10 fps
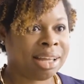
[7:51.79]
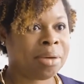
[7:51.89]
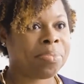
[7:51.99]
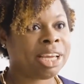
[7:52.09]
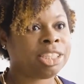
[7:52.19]

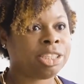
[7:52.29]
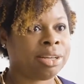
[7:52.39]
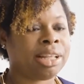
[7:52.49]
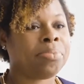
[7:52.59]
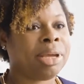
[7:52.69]
a
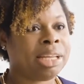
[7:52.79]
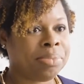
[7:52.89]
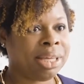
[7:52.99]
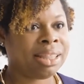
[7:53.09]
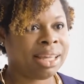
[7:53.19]
picture that made
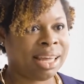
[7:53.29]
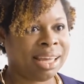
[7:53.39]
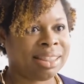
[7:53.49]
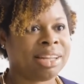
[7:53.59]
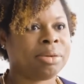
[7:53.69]
me
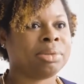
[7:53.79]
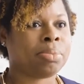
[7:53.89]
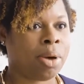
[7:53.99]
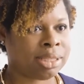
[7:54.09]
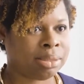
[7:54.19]
think that it was
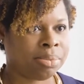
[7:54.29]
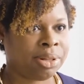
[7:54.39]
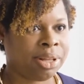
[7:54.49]
possible.